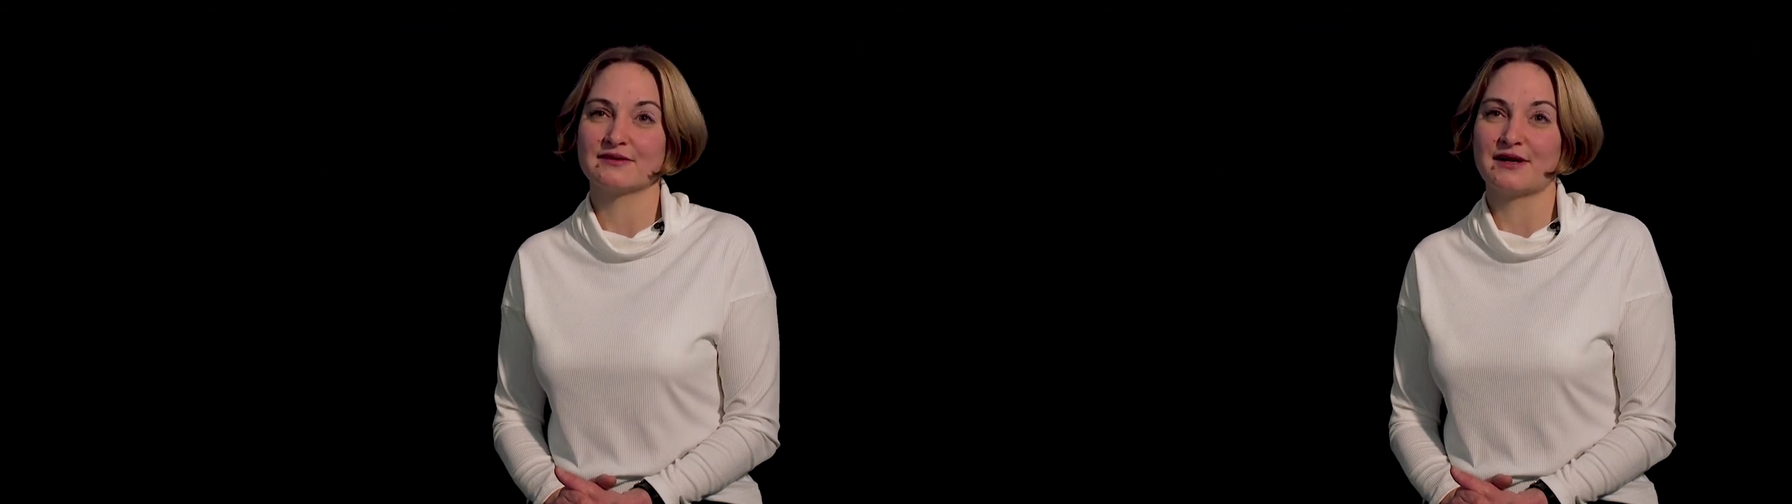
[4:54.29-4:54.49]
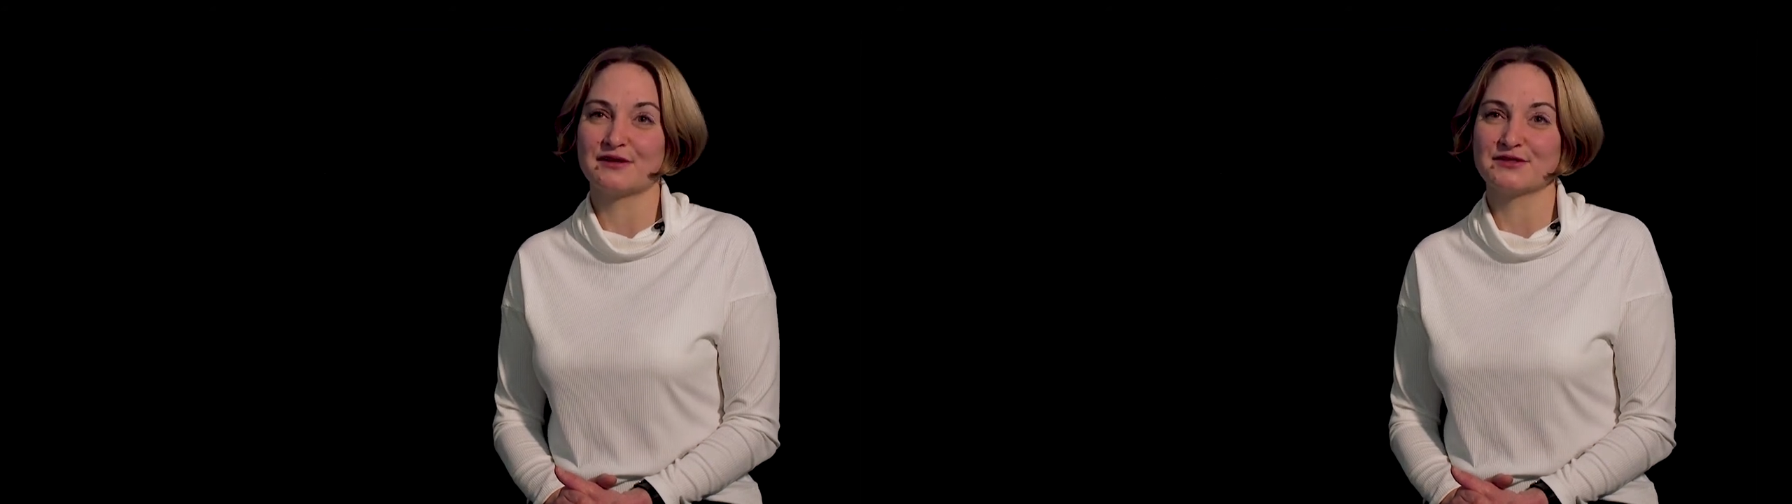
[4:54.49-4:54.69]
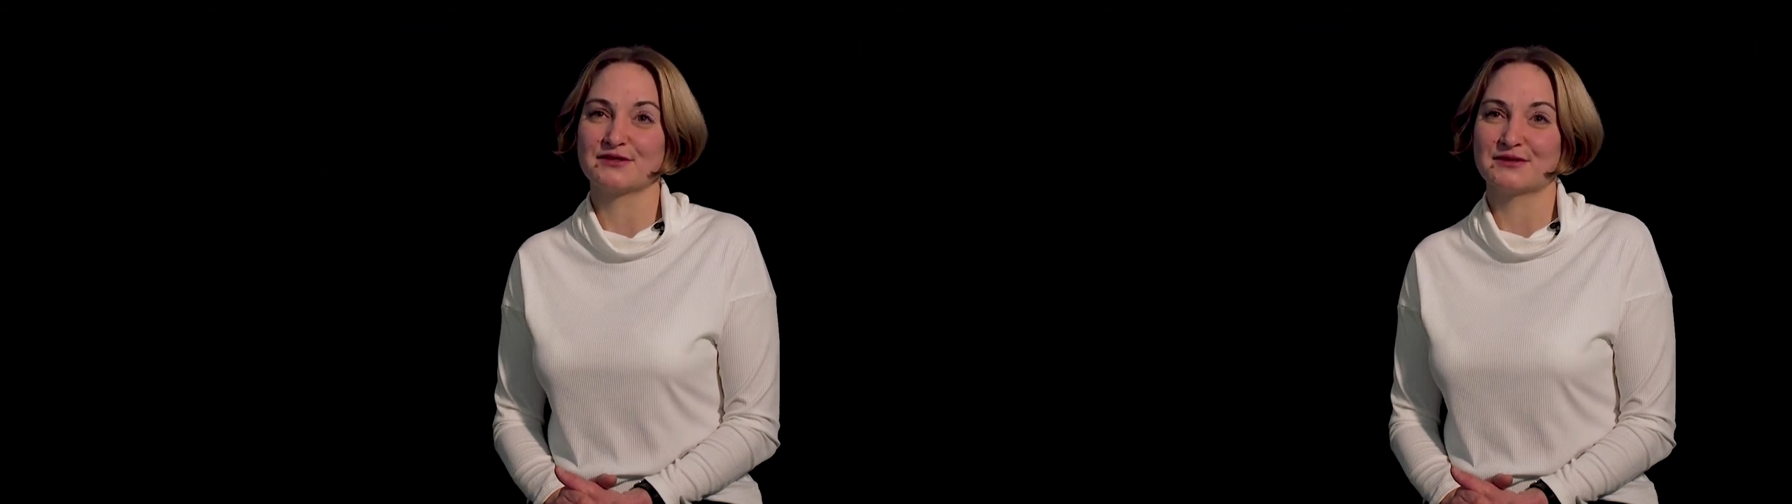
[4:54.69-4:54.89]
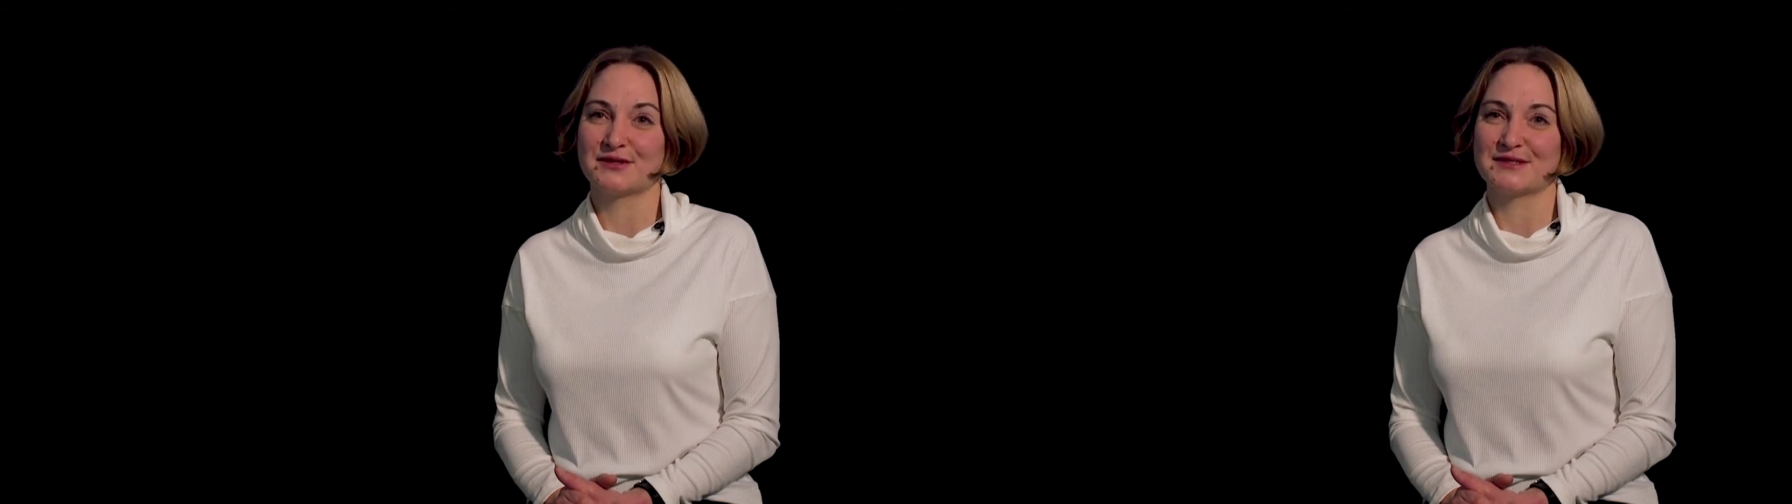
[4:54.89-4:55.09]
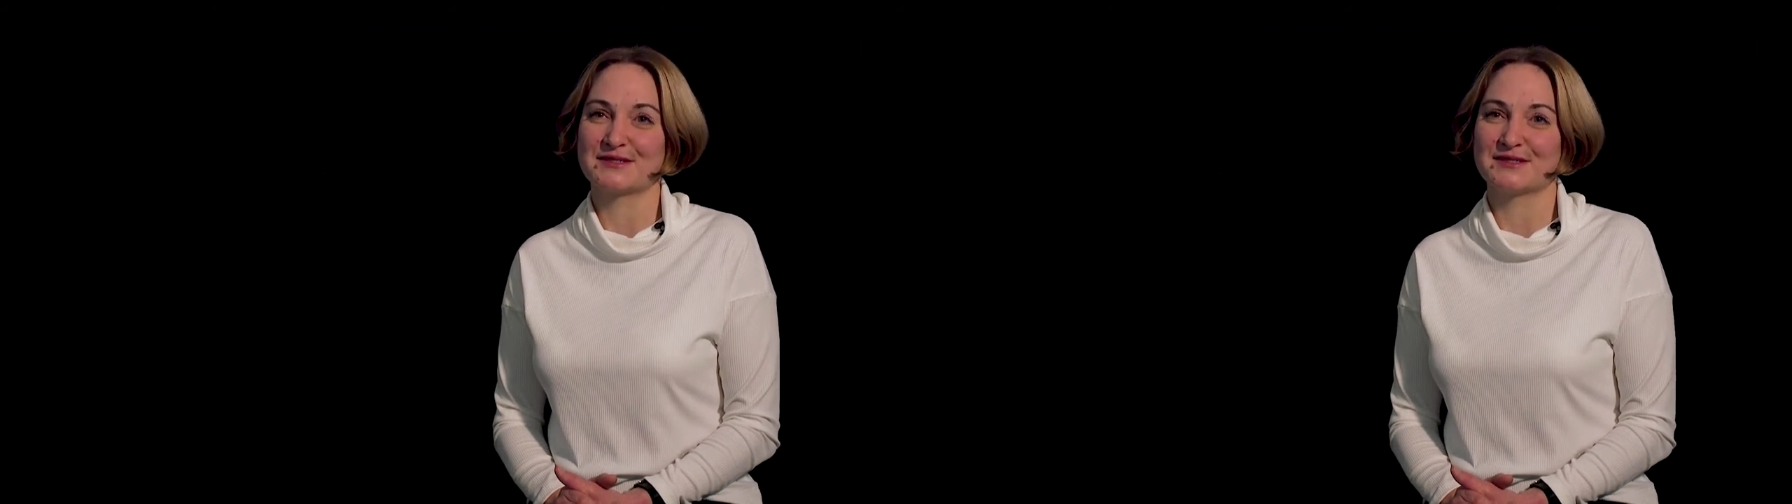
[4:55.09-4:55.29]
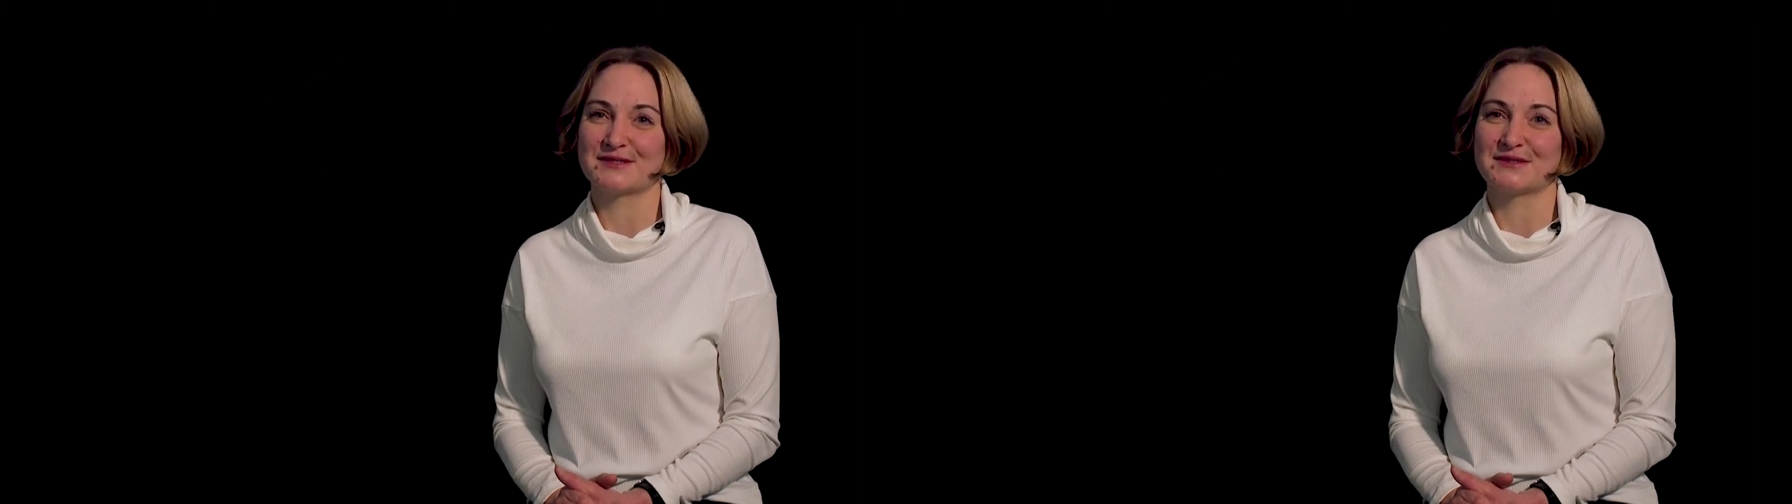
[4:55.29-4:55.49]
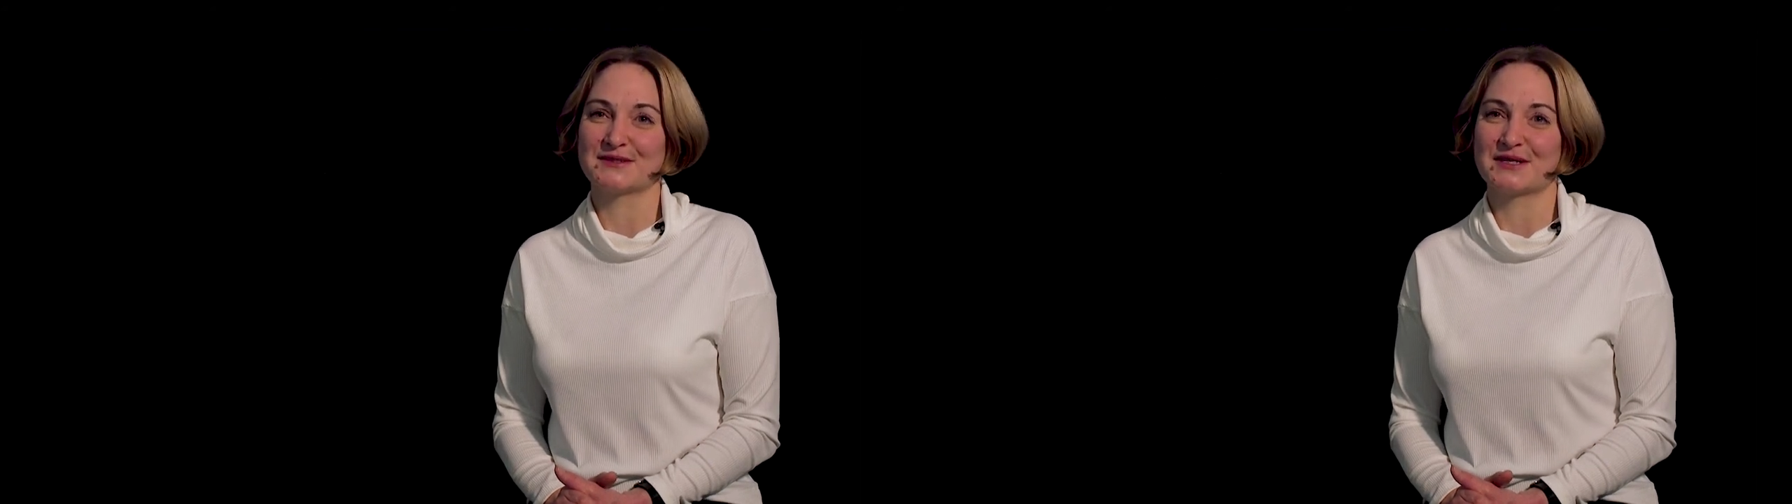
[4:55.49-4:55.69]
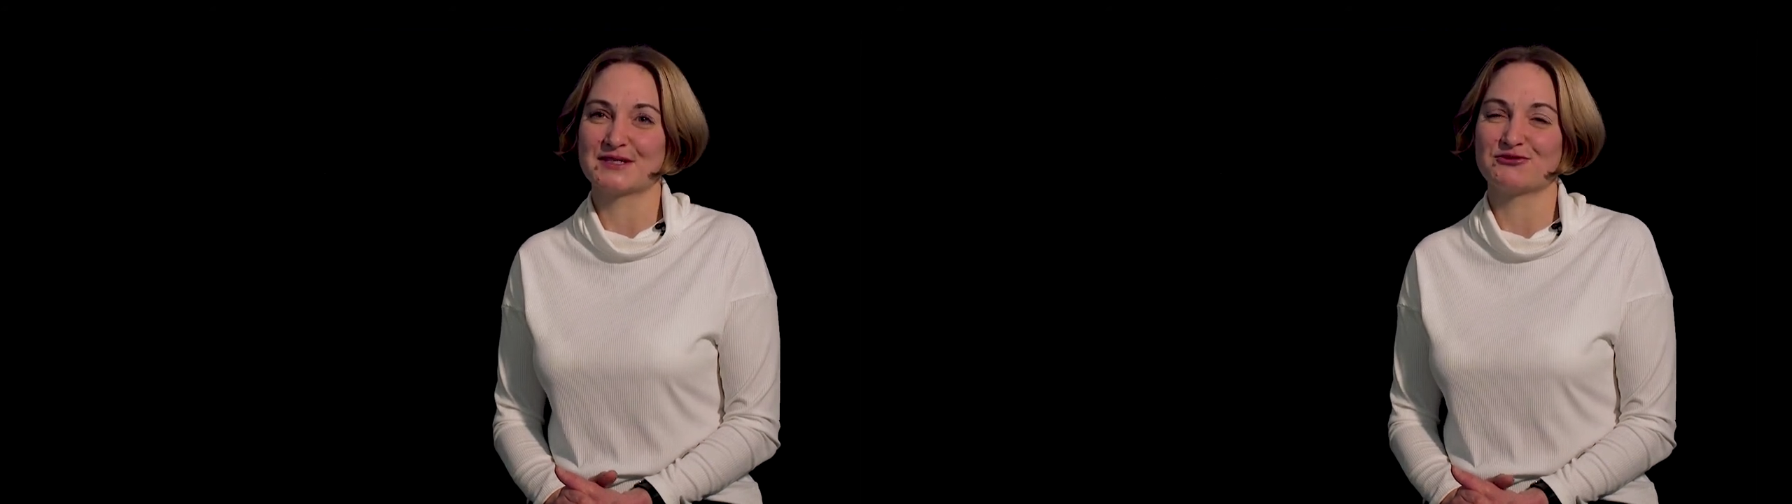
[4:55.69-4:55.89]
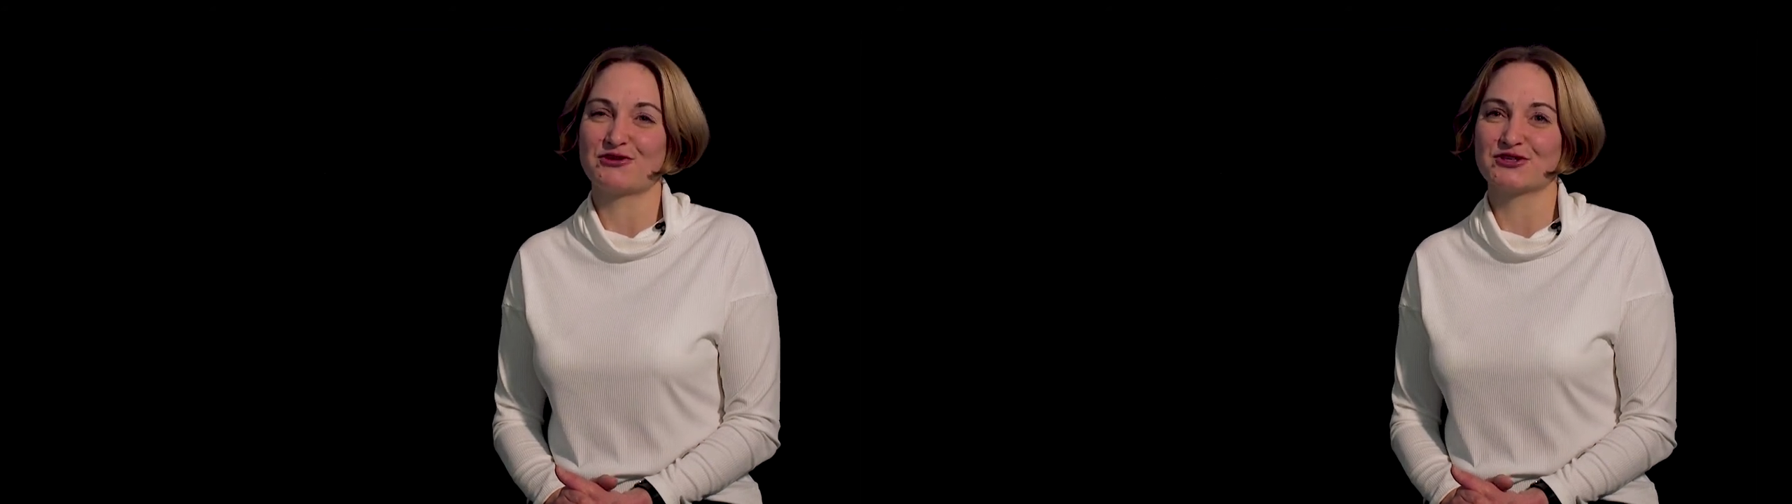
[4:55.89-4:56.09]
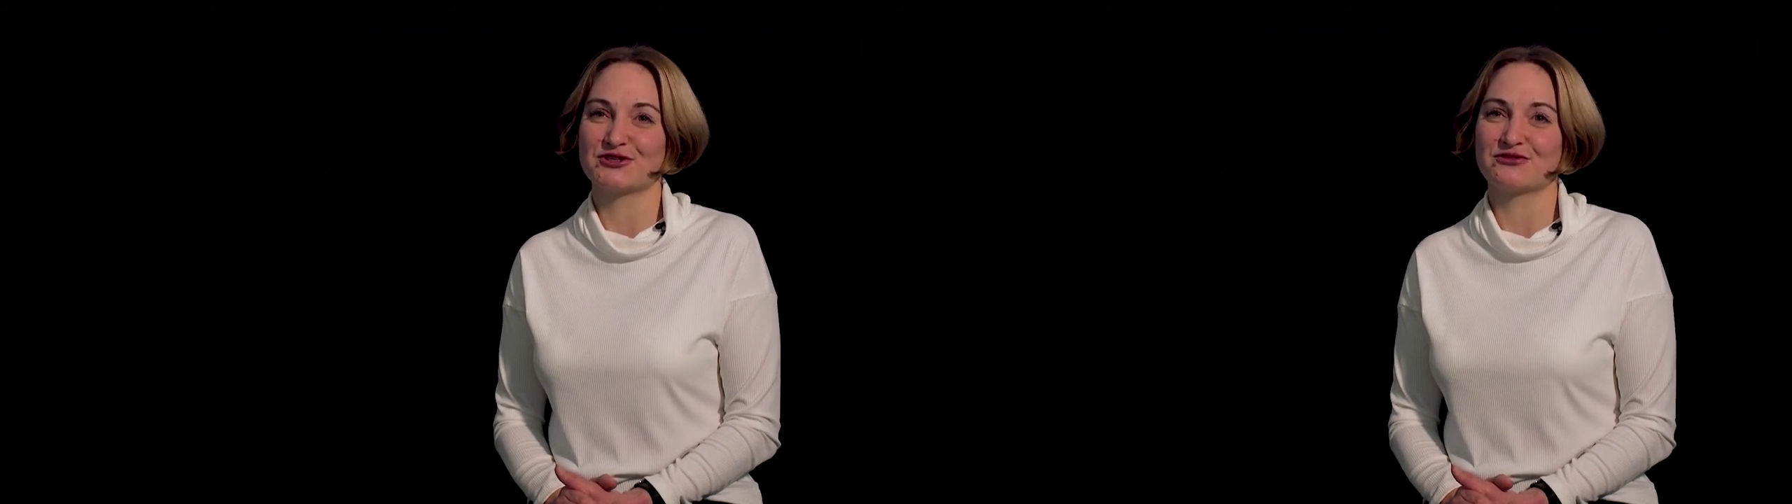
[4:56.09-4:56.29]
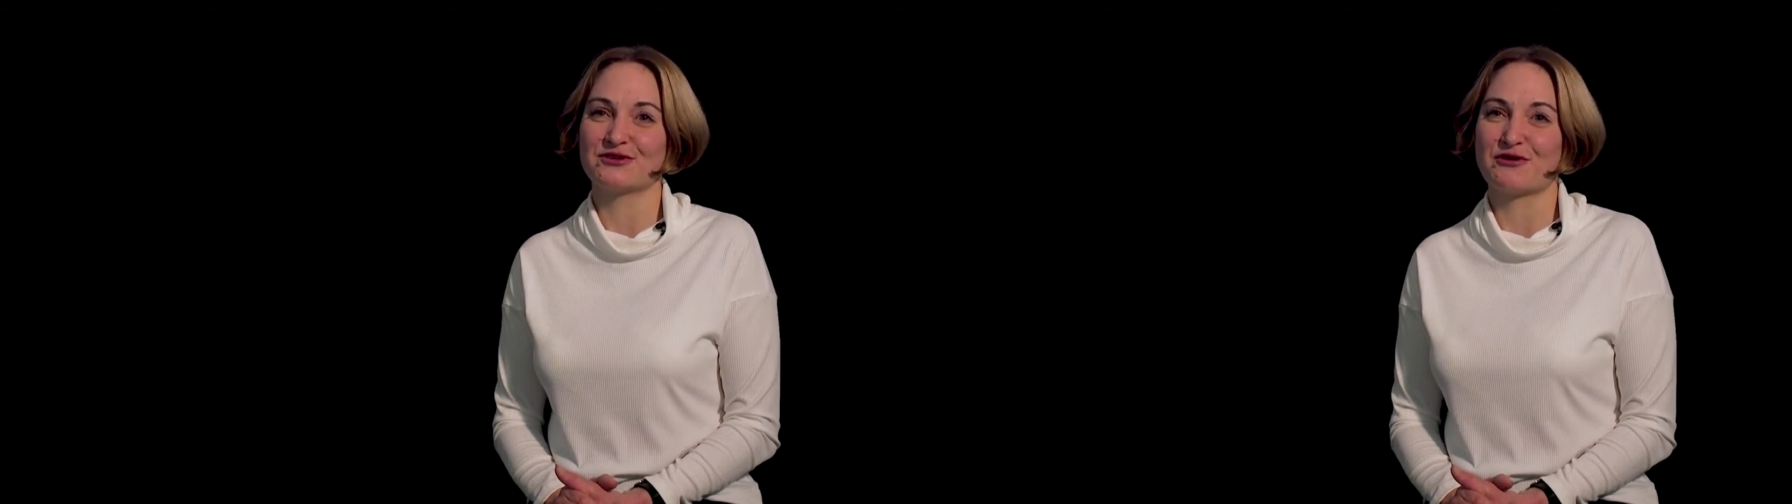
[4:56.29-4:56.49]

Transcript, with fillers: also has a construction